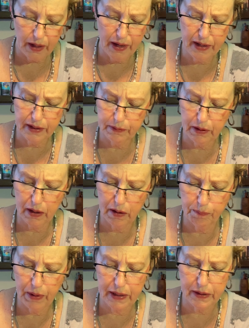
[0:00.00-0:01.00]
And
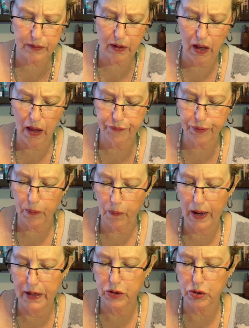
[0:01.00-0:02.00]
but his love for
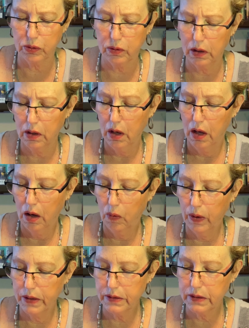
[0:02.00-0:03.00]
Rachel
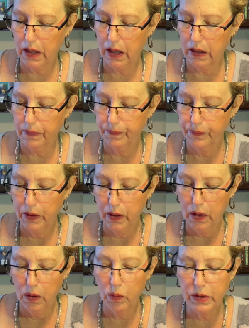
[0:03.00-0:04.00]
was uh,
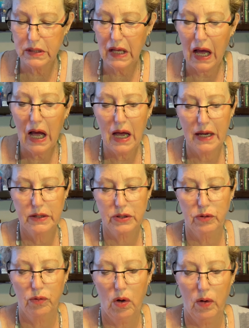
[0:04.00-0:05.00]
was the
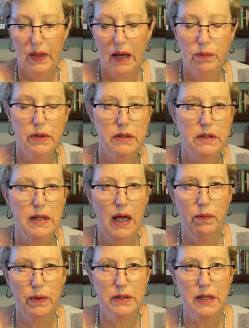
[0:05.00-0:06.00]
highest of all. That was
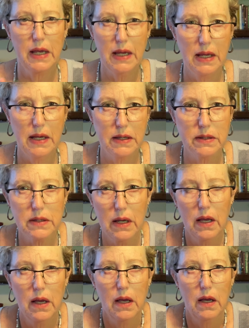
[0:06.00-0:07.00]
that was his
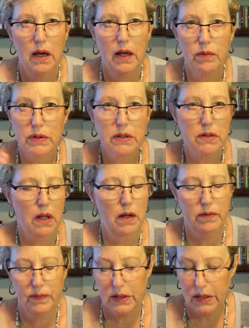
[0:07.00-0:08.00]
that was his
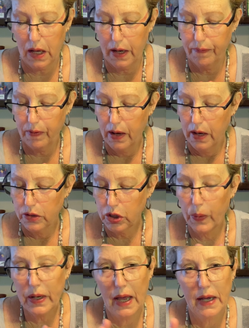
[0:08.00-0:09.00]
love of his life.
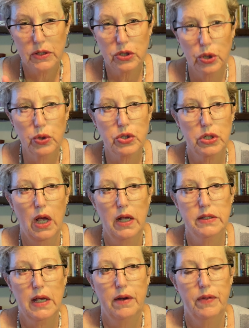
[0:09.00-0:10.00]
So he has two
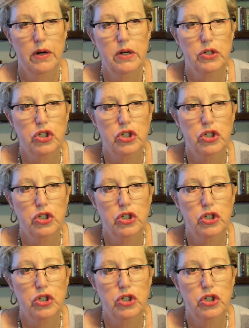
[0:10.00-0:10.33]
sons out of there.